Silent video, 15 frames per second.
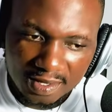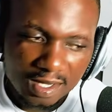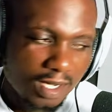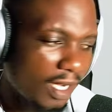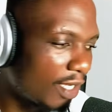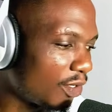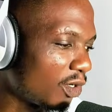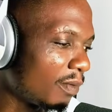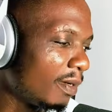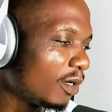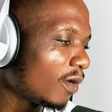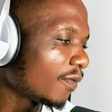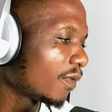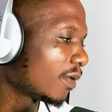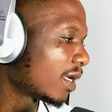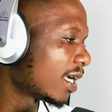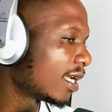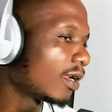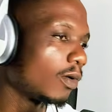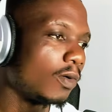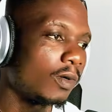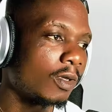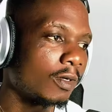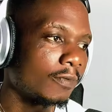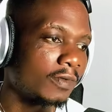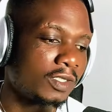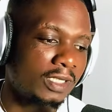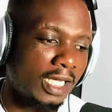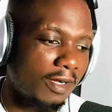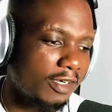know many of you hear a whole lot of
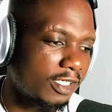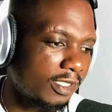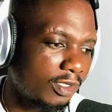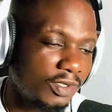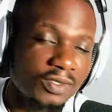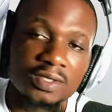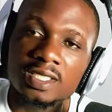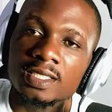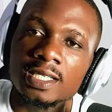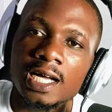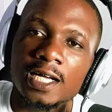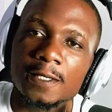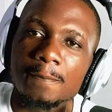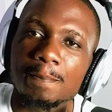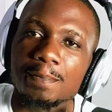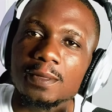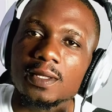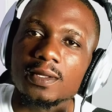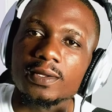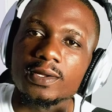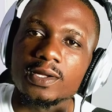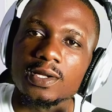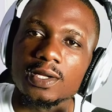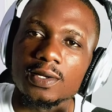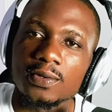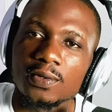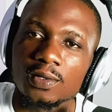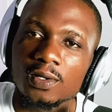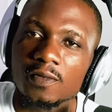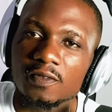guitarists using that, a
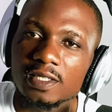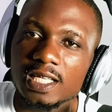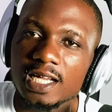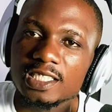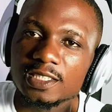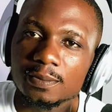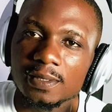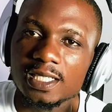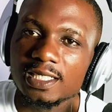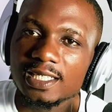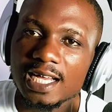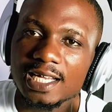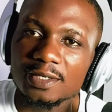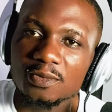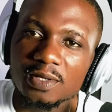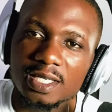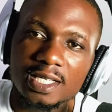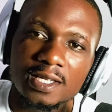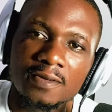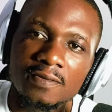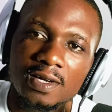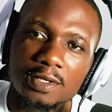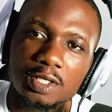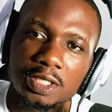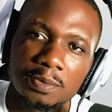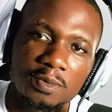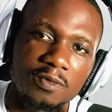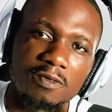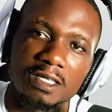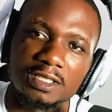whole lot of guitarists playing that whenever you're in
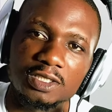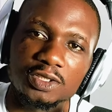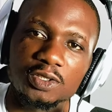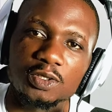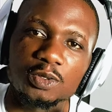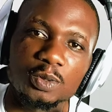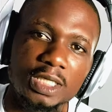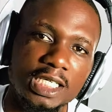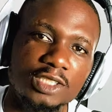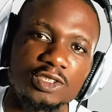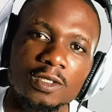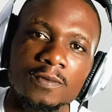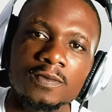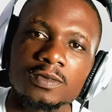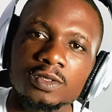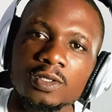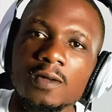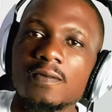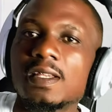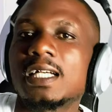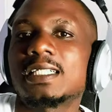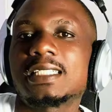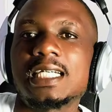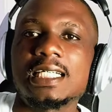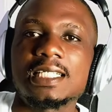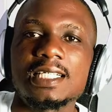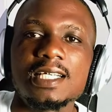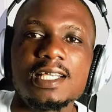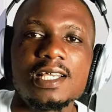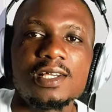improvisation, you hear stuff like that,
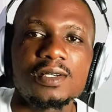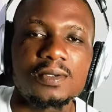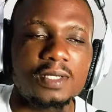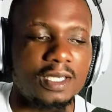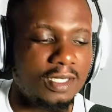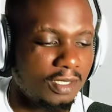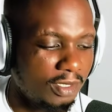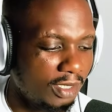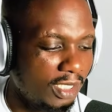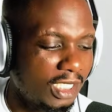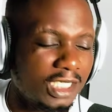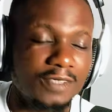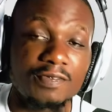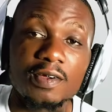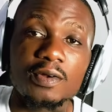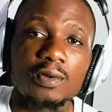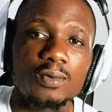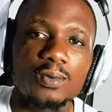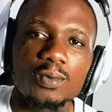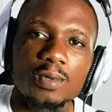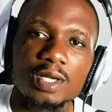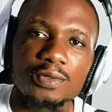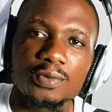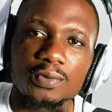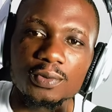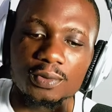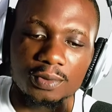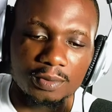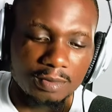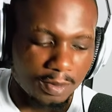okay? It's very cool
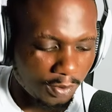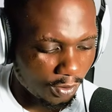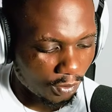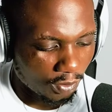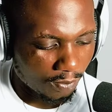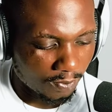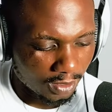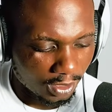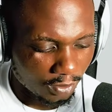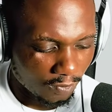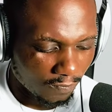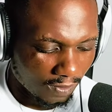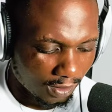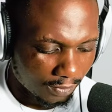when maybe you are playing over